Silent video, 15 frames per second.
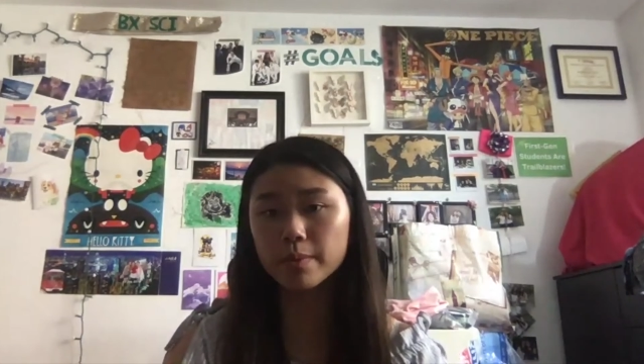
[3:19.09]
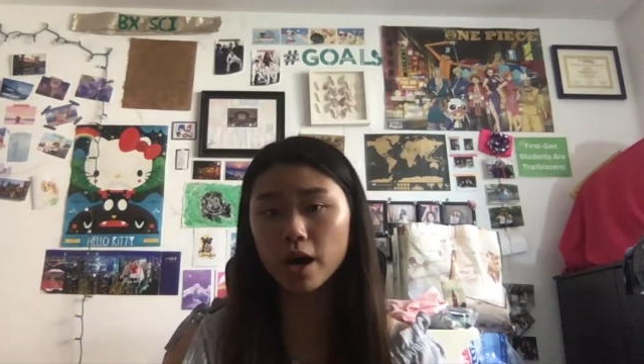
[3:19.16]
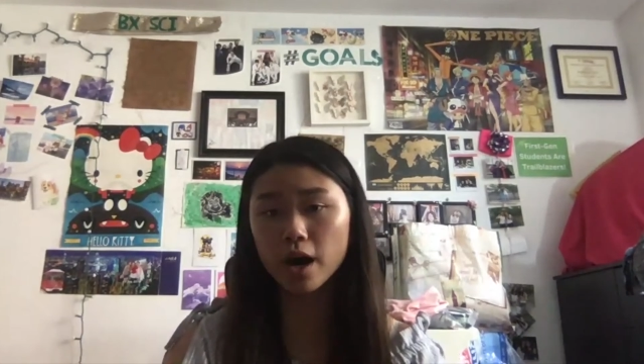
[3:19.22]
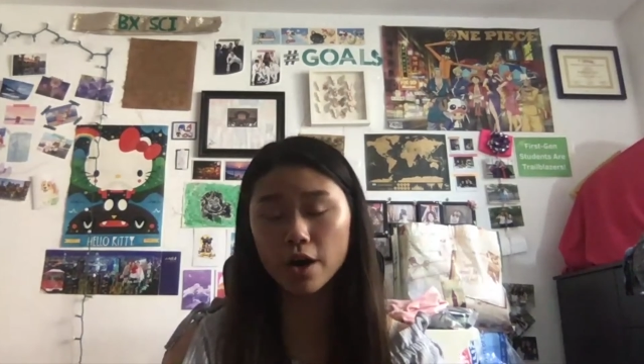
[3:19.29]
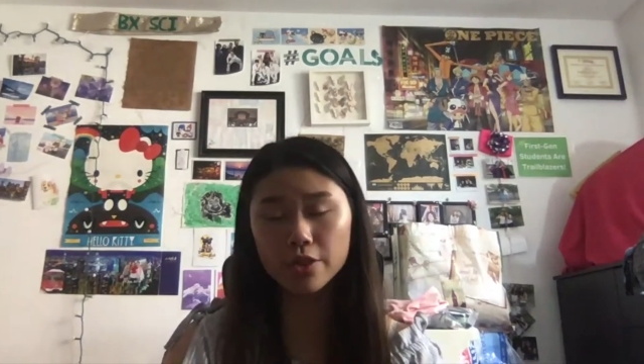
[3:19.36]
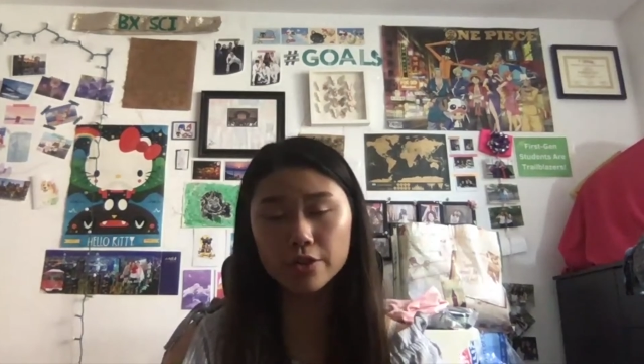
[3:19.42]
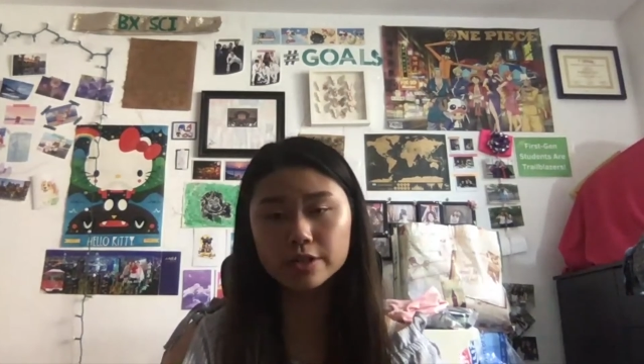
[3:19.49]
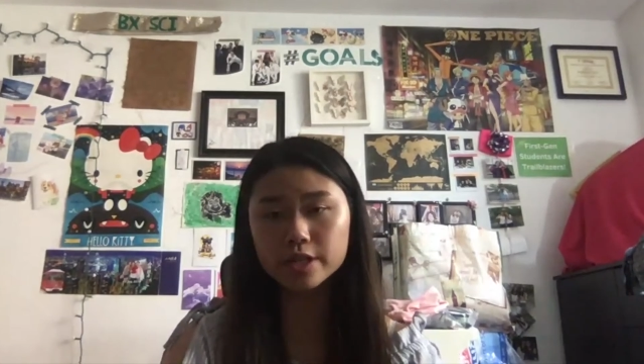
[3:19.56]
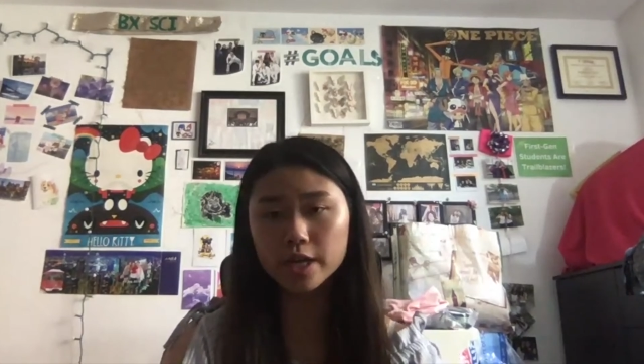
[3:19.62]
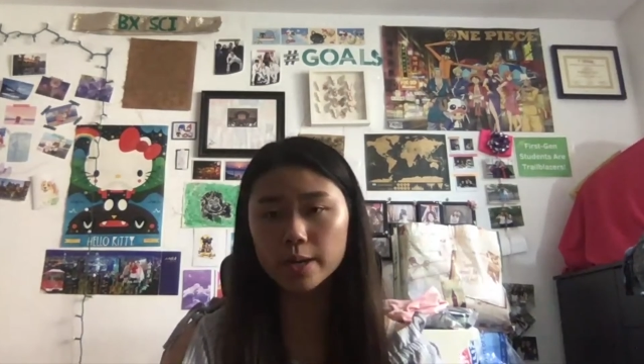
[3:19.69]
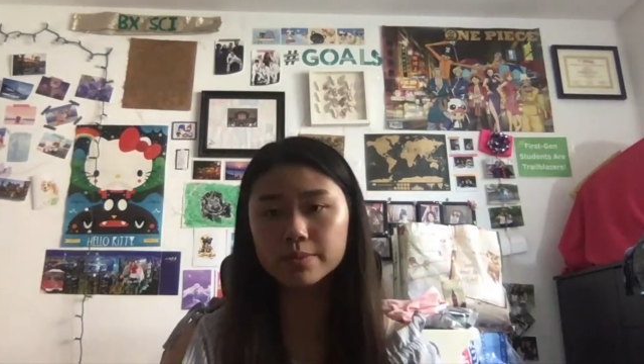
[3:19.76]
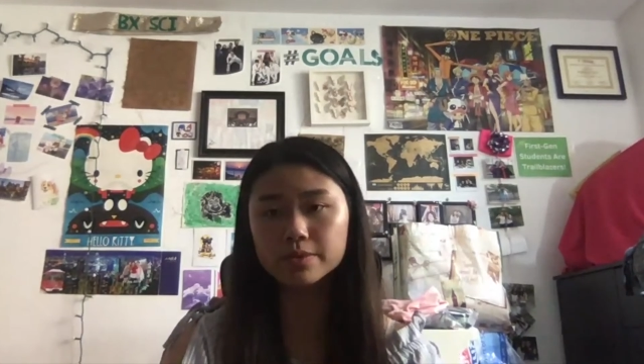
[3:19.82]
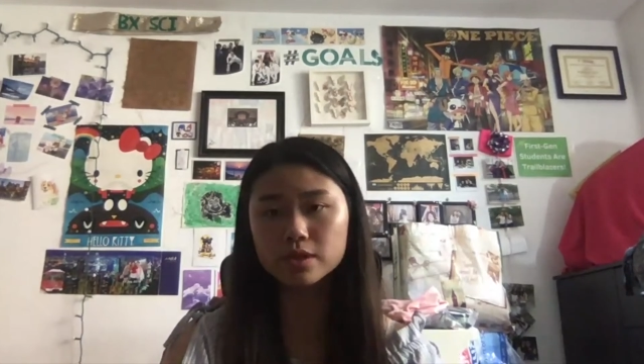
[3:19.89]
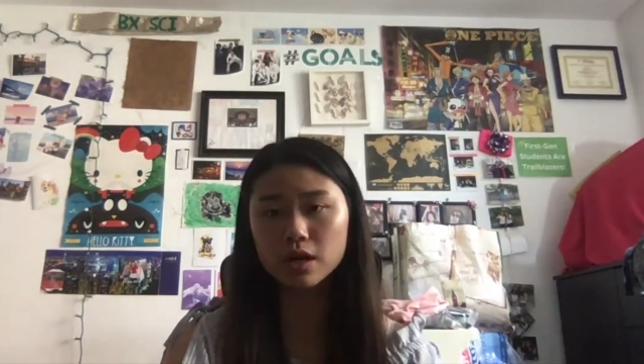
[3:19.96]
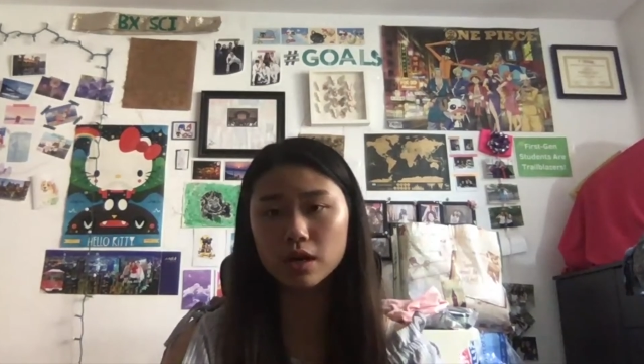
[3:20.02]
other
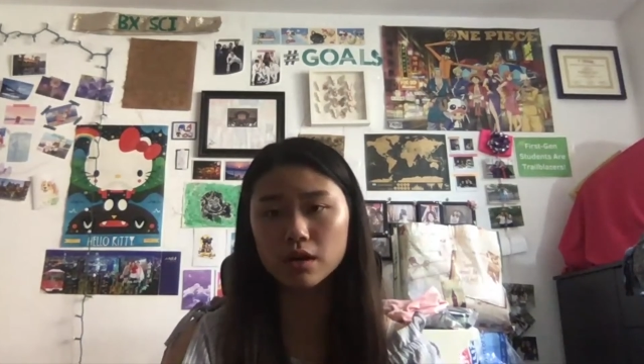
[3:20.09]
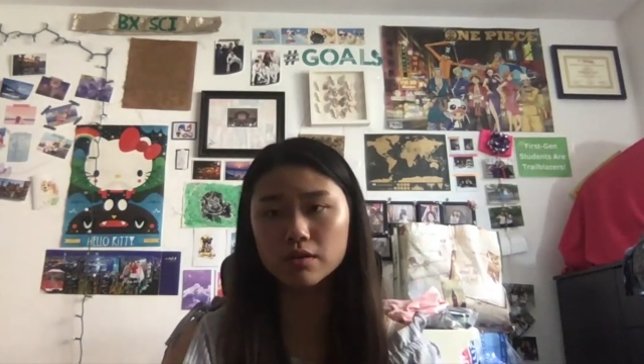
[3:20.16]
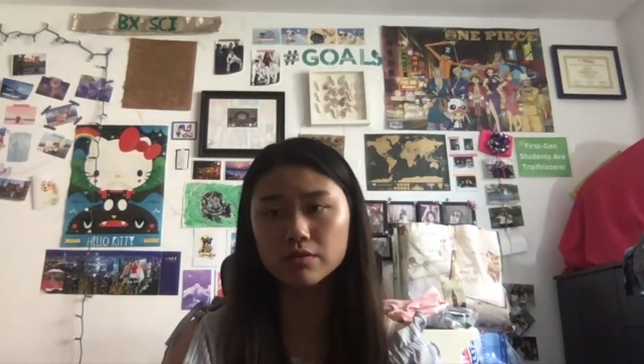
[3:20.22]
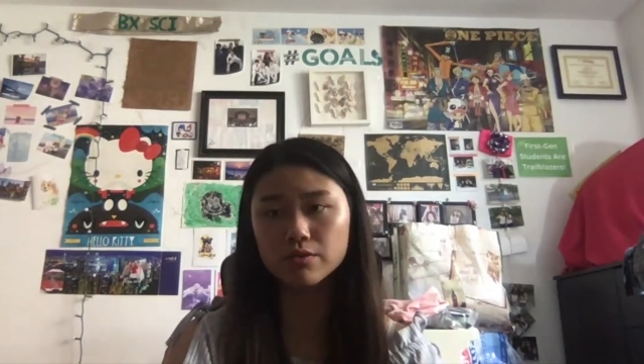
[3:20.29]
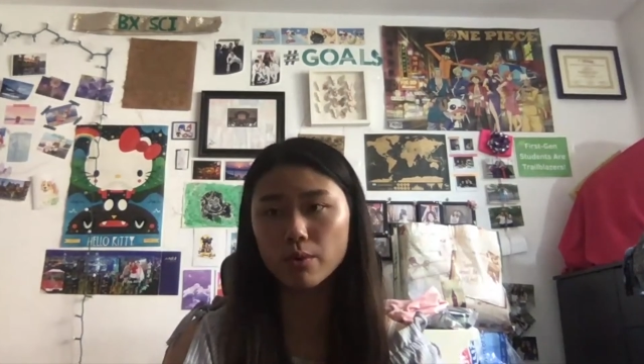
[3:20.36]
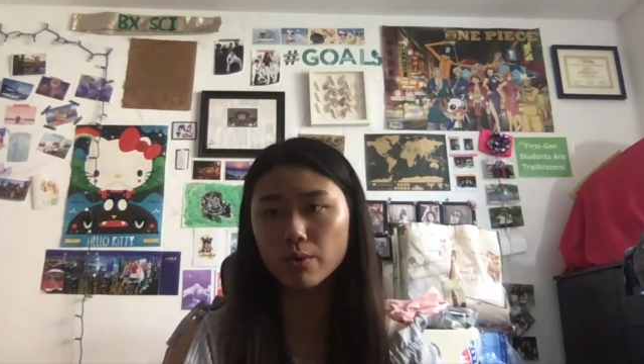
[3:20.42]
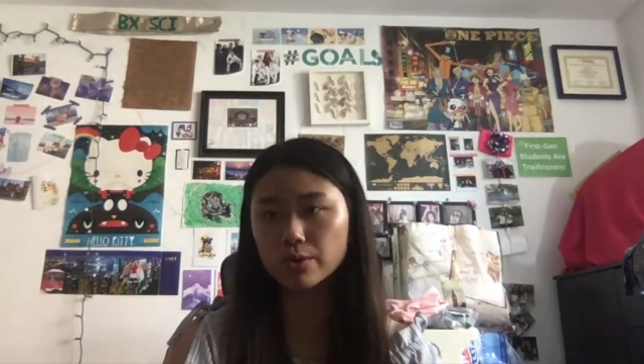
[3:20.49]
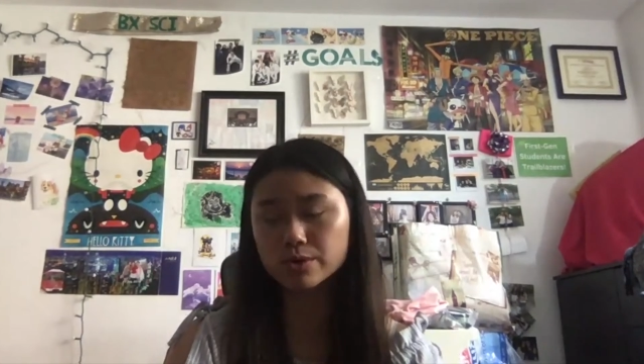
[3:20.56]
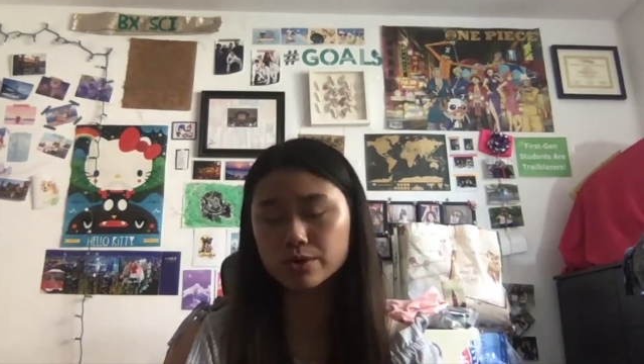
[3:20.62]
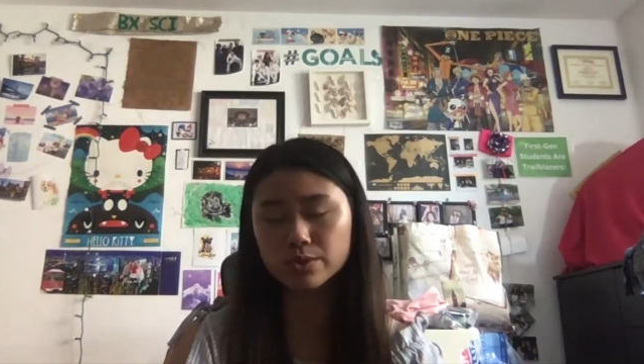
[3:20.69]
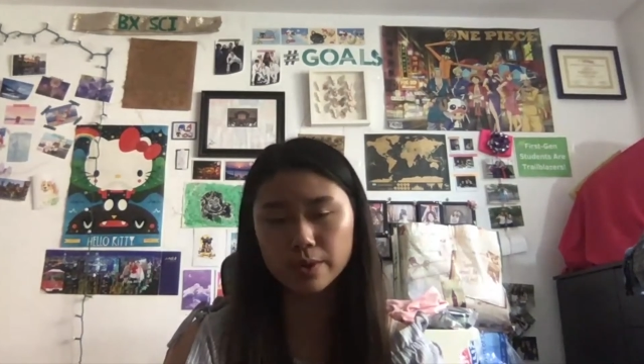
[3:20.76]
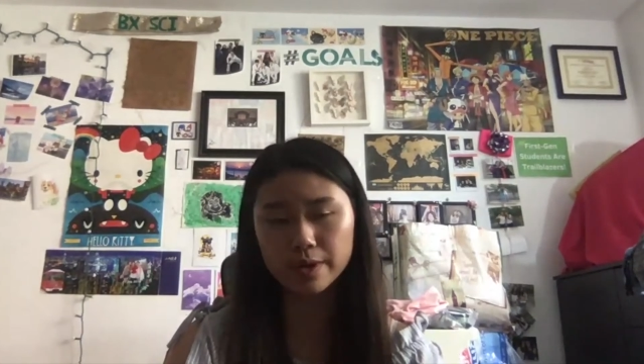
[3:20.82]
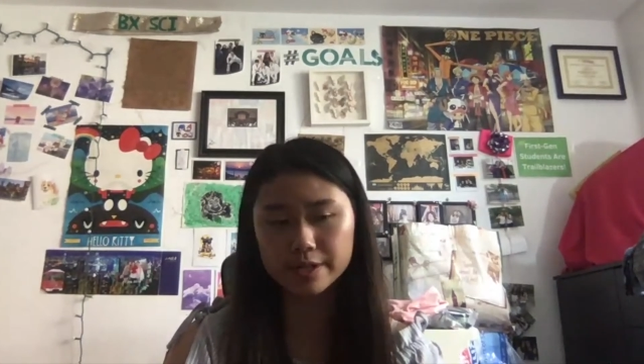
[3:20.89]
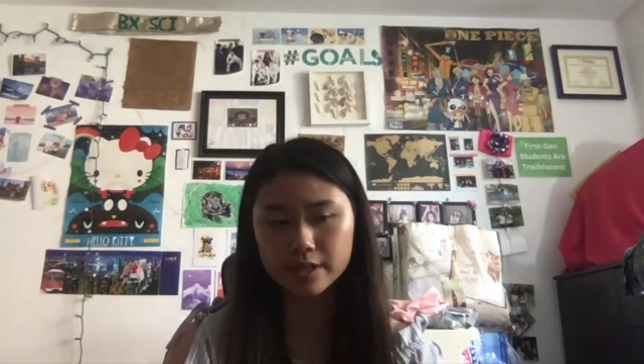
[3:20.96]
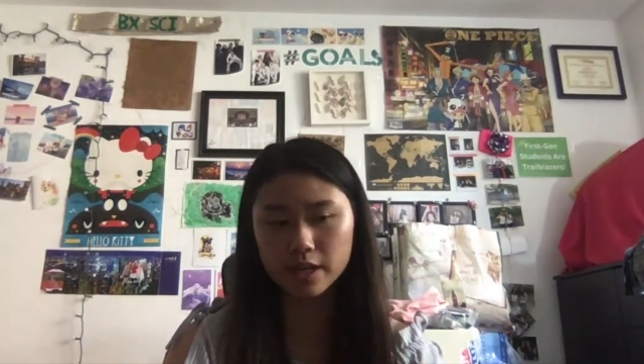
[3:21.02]
types of oral
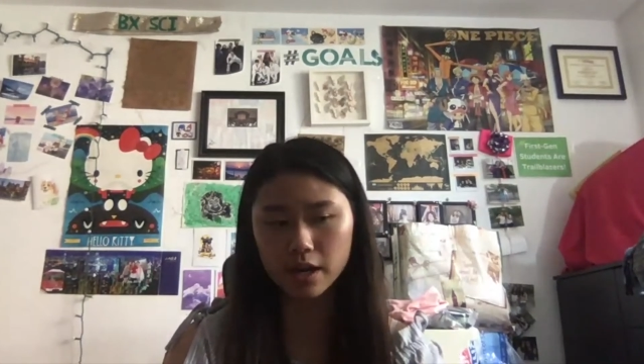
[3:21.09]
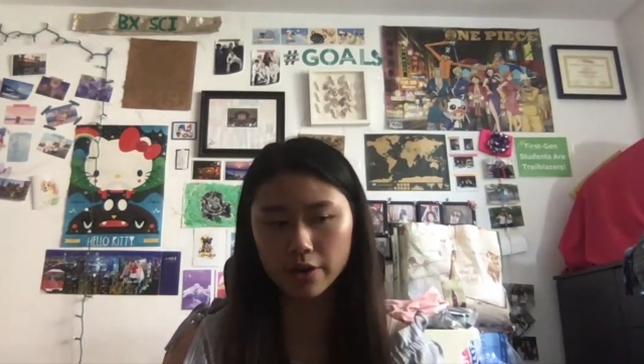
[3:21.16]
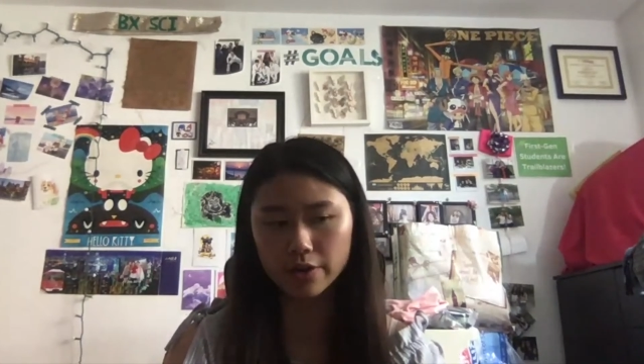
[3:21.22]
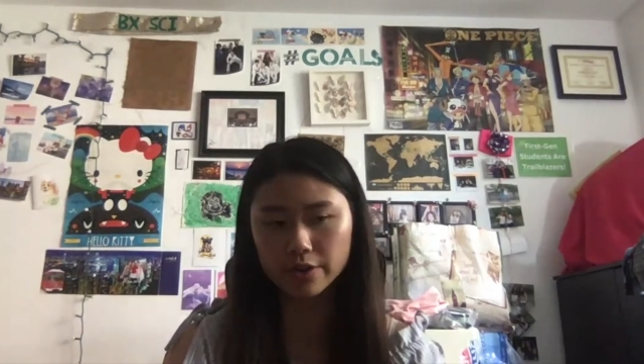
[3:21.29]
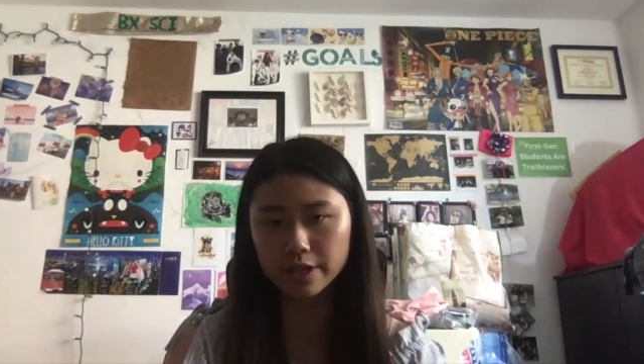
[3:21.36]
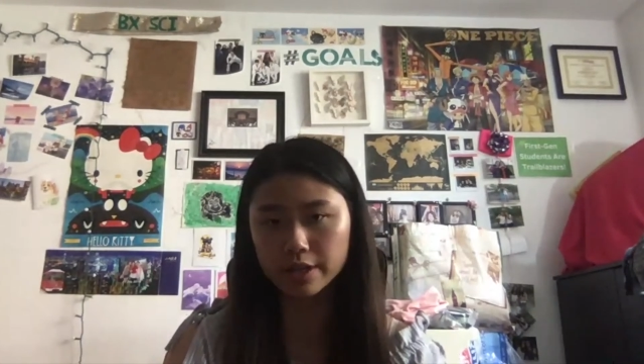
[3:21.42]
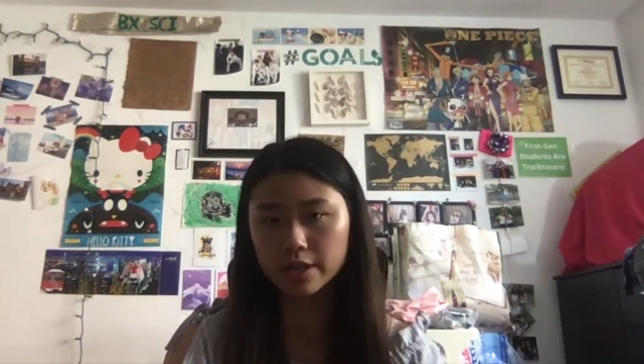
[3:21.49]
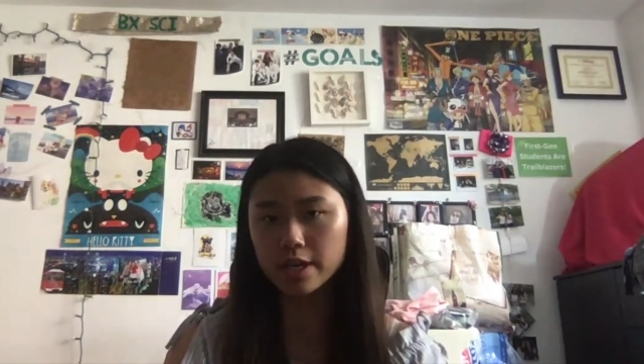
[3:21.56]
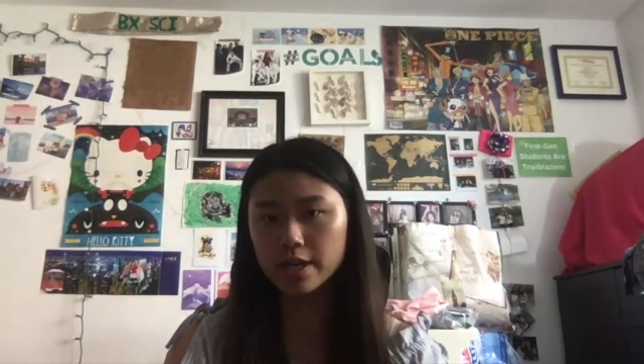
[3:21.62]
storytelling,